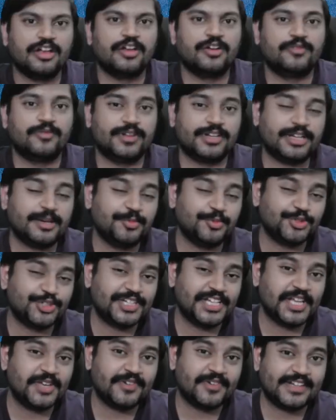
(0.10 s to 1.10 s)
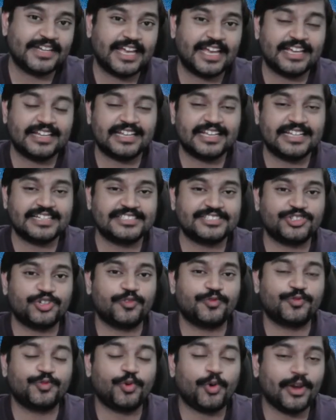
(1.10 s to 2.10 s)
Welcome to the day one highlights
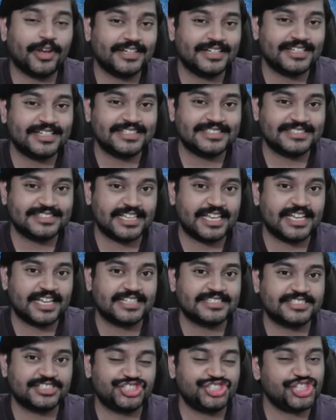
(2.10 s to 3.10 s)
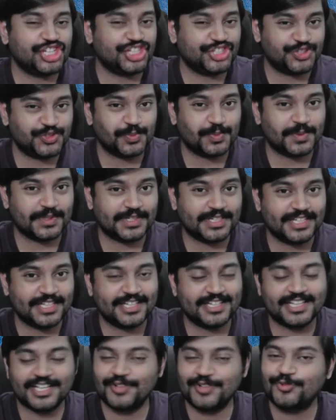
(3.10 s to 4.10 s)
of CoinDCX Chess Super
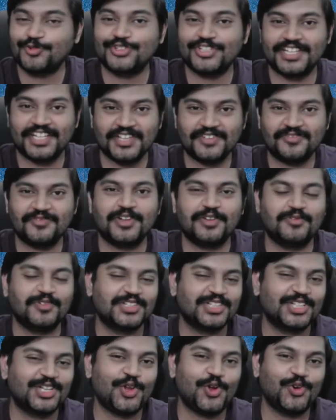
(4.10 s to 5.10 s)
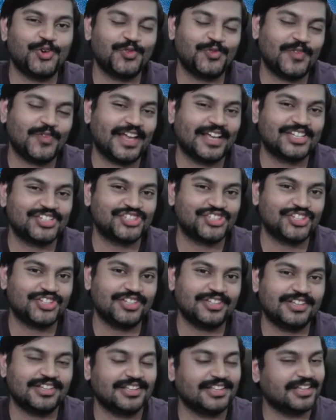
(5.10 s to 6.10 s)
League. It was a day filled with a lot of
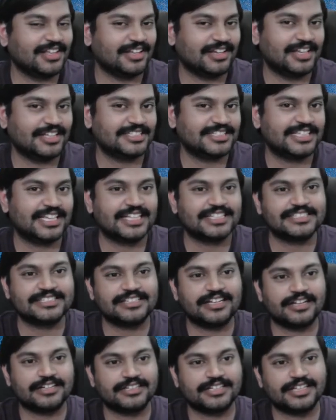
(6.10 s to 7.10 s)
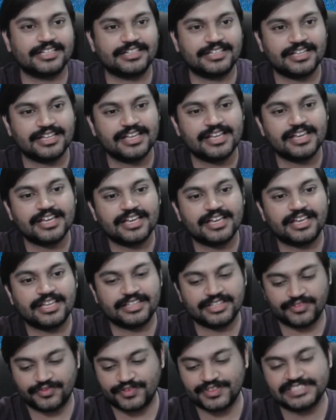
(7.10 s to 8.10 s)
action. Let's get started.
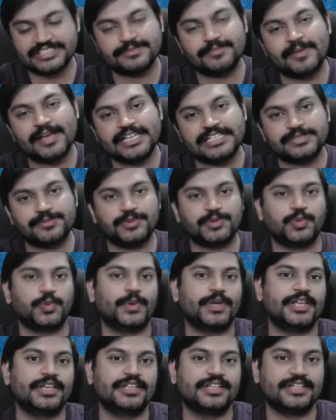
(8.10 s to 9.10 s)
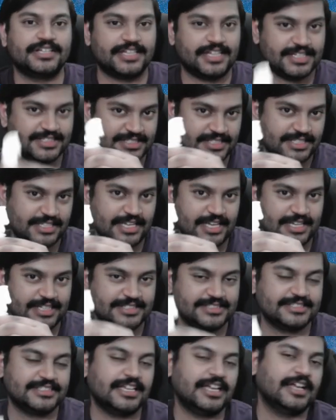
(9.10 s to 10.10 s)
In the first match between Crazy
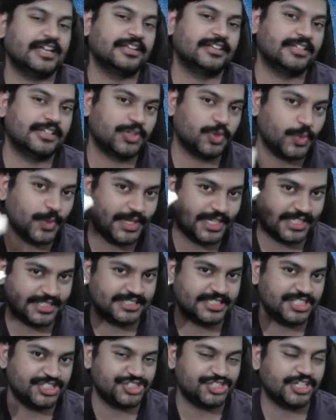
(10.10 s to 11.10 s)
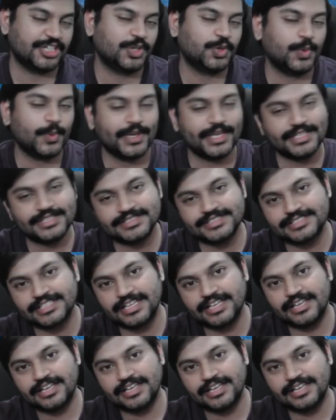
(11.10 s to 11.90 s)
Knights and Quintessential Queens,